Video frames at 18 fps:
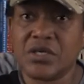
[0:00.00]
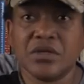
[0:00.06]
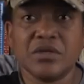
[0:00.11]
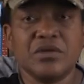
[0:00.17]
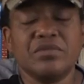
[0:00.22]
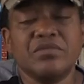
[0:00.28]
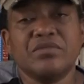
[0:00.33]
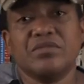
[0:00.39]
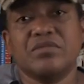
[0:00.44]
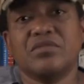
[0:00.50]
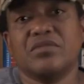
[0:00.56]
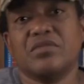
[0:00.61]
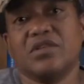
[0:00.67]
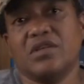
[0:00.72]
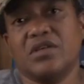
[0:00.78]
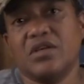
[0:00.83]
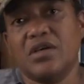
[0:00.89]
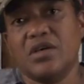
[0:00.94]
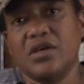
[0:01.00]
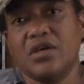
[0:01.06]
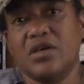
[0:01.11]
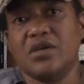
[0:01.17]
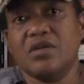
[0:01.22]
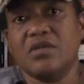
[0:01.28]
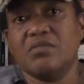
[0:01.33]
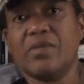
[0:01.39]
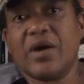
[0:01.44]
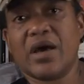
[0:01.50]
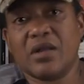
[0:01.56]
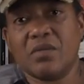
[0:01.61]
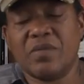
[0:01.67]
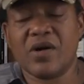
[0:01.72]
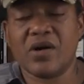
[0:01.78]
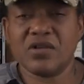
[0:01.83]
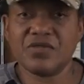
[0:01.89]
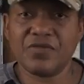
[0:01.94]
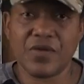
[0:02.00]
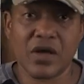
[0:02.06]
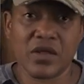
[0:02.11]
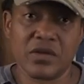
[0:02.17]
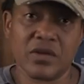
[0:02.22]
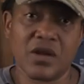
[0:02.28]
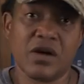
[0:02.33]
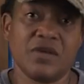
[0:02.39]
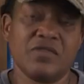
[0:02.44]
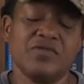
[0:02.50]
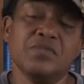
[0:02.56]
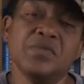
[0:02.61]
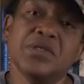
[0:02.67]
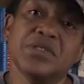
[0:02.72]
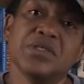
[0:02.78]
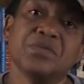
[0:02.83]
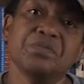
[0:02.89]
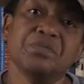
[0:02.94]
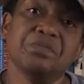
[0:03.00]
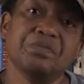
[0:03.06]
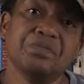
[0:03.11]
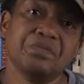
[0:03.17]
and body parts falling off. But